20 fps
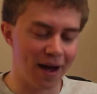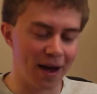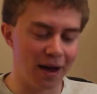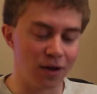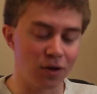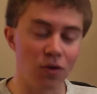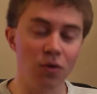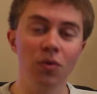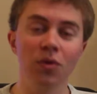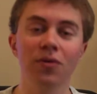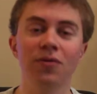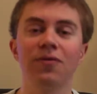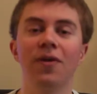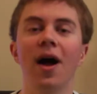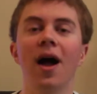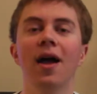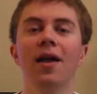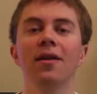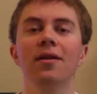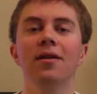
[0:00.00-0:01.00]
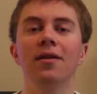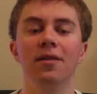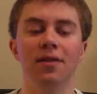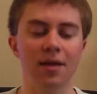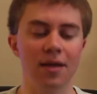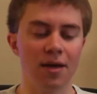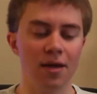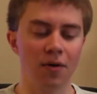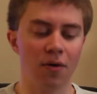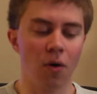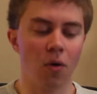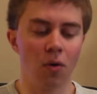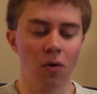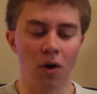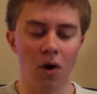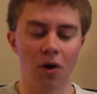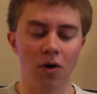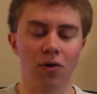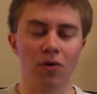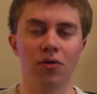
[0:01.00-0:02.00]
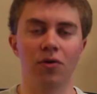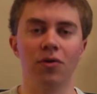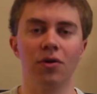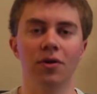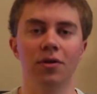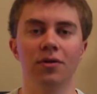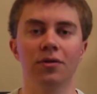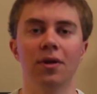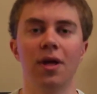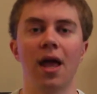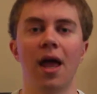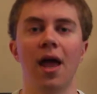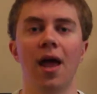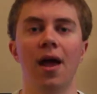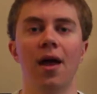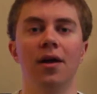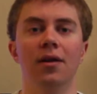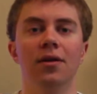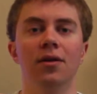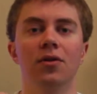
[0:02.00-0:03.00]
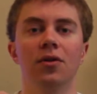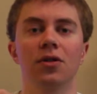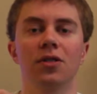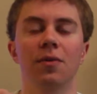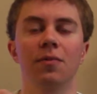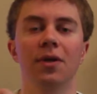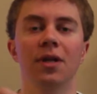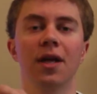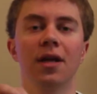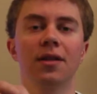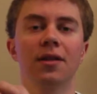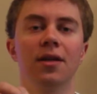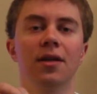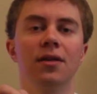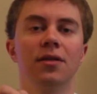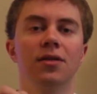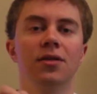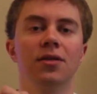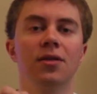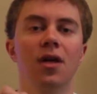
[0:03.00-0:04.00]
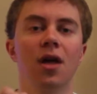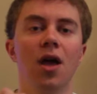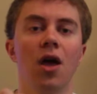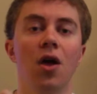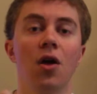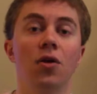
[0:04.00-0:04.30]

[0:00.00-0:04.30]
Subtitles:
you will find the whole article, and it looks something like this.